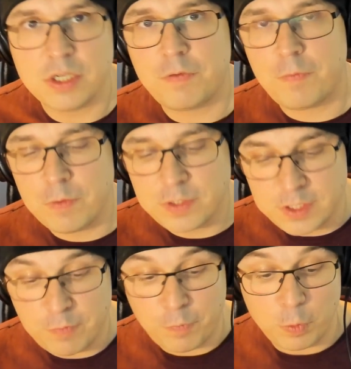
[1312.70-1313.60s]

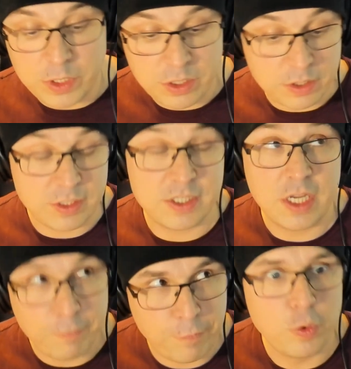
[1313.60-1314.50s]

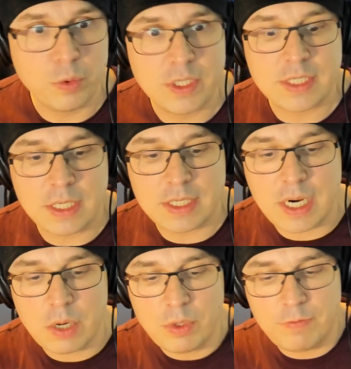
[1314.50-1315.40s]
through this
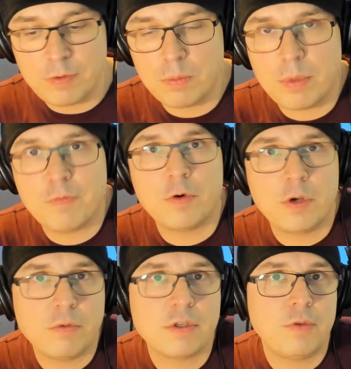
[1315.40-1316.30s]
entire review. But for
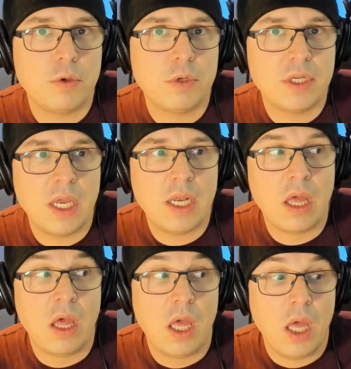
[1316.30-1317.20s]
those of you who did,
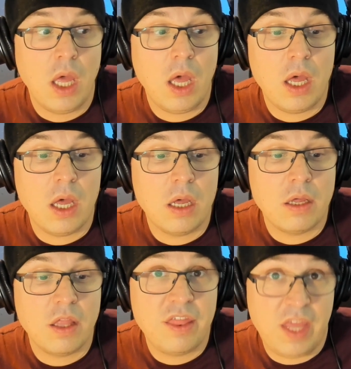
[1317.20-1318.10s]

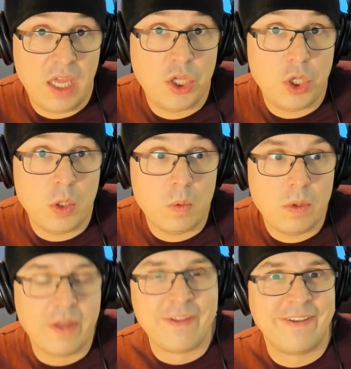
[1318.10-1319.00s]
thank you.
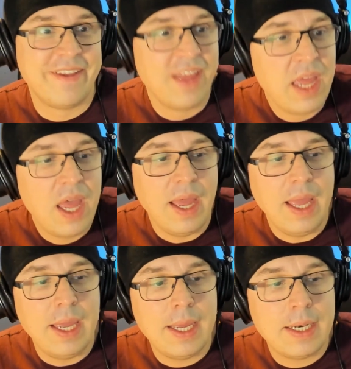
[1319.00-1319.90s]

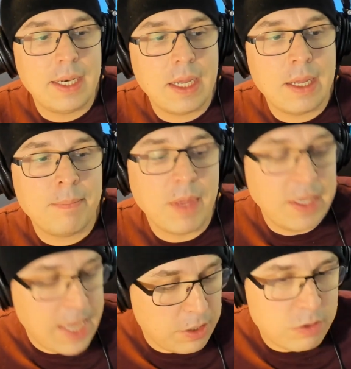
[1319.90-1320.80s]
And
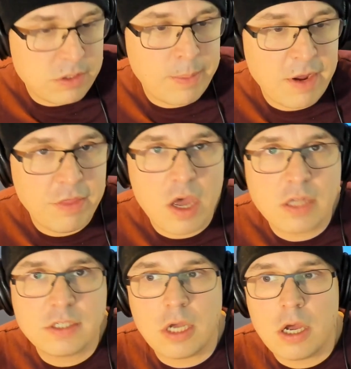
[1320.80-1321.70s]
yeah, those are my
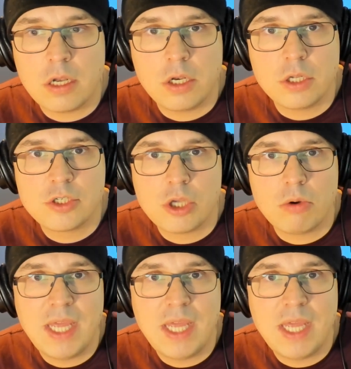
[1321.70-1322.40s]
thoughts on the Sony